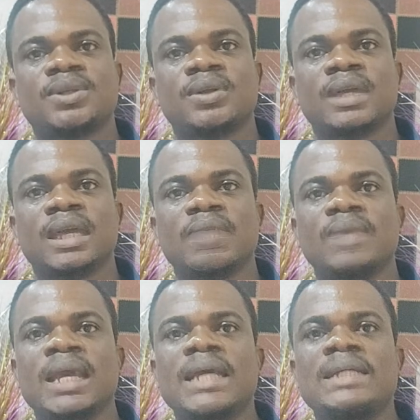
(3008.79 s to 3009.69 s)
Okay.
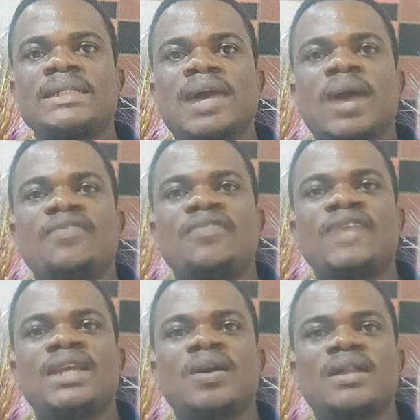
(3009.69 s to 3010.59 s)
Now,
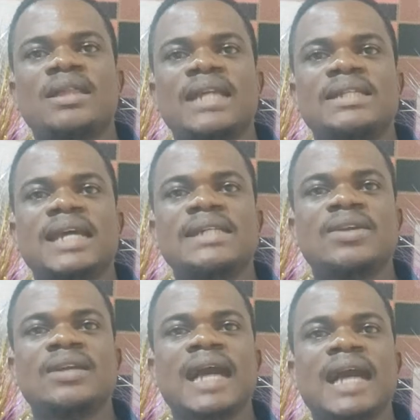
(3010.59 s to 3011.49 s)
after the content, there is
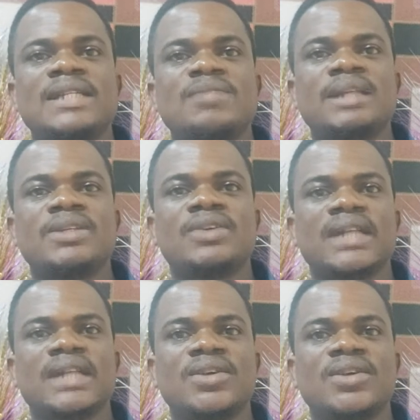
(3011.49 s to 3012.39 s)
another assessment
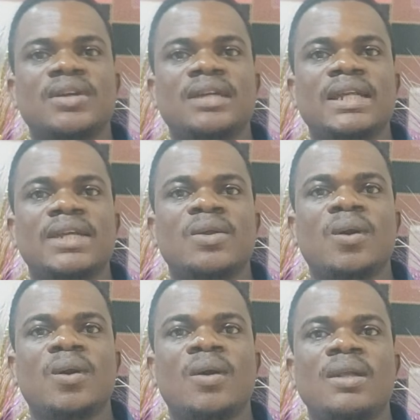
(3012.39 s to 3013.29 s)
criterion that they
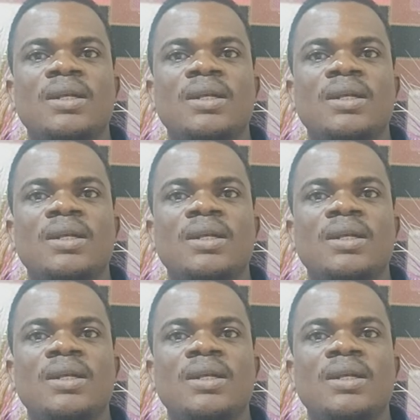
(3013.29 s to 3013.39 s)
call